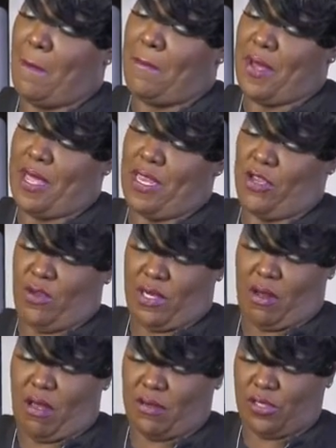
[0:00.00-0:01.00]
but you can
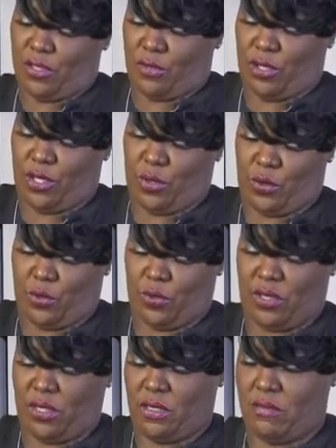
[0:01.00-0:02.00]
also
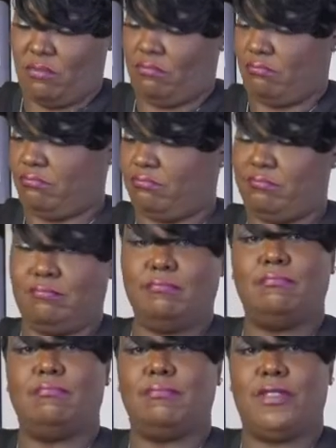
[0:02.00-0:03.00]
use
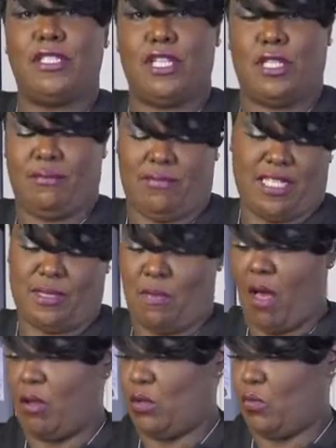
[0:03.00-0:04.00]
the smaller